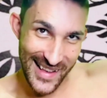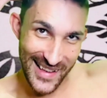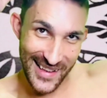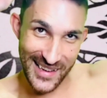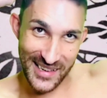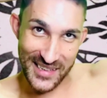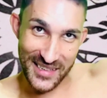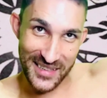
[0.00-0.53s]

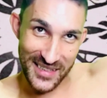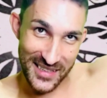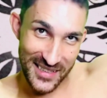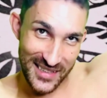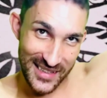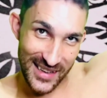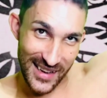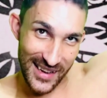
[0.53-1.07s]
It's just
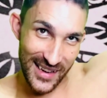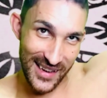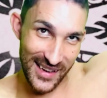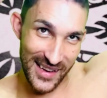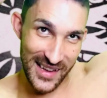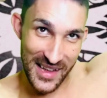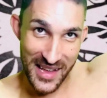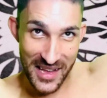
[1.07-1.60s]
the
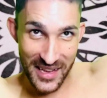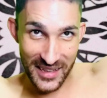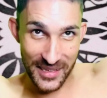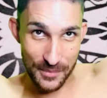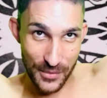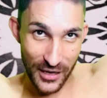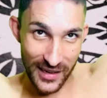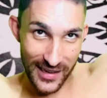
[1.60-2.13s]

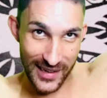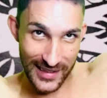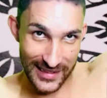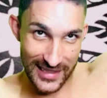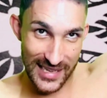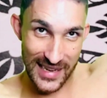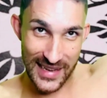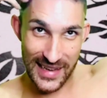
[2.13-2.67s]

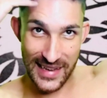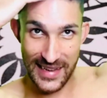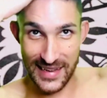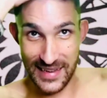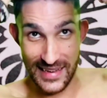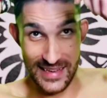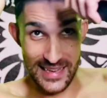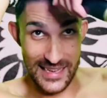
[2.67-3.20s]
product
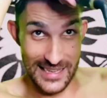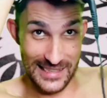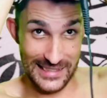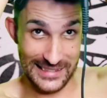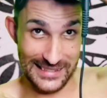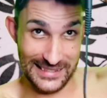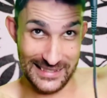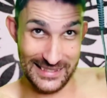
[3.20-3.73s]

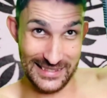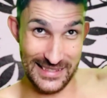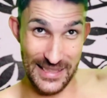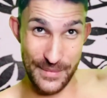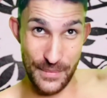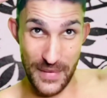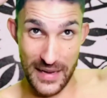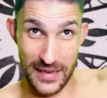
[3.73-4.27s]

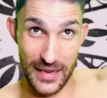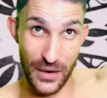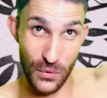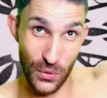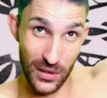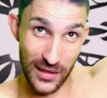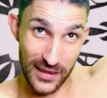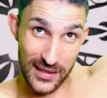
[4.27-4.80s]
making all
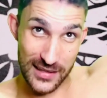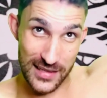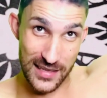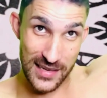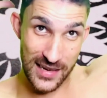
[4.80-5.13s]
of this.